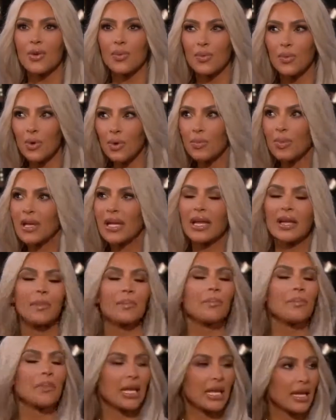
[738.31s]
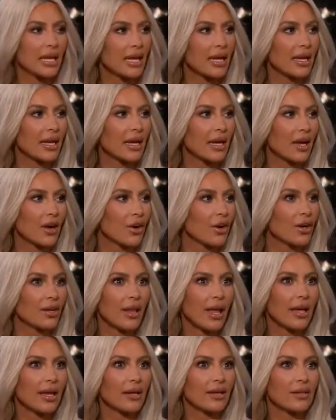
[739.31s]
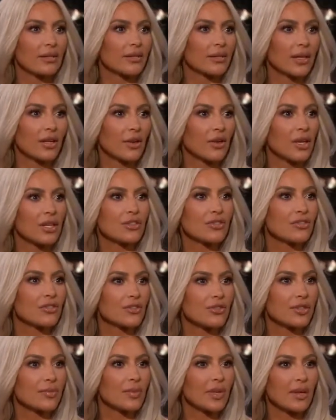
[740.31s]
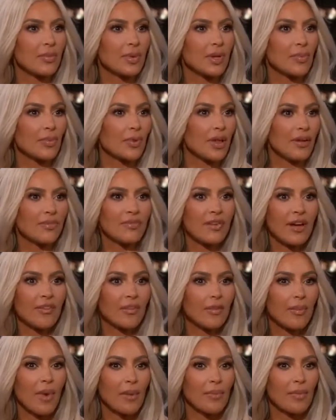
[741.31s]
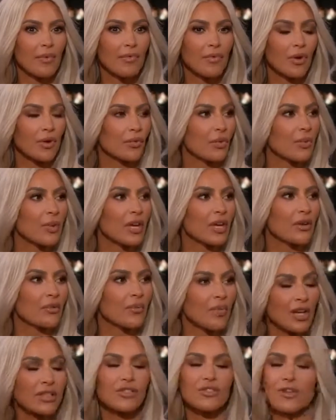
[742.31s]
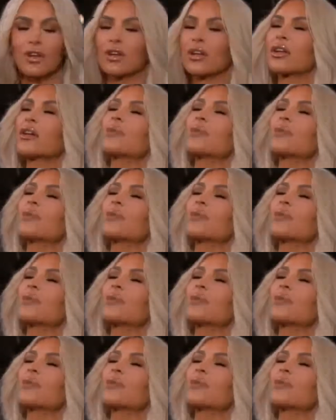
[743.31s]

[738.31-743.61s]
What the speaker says: we'll be at a meeting, or, like, he'll, you know, introduce me to people I've never met before, and we'll be at a restaurant,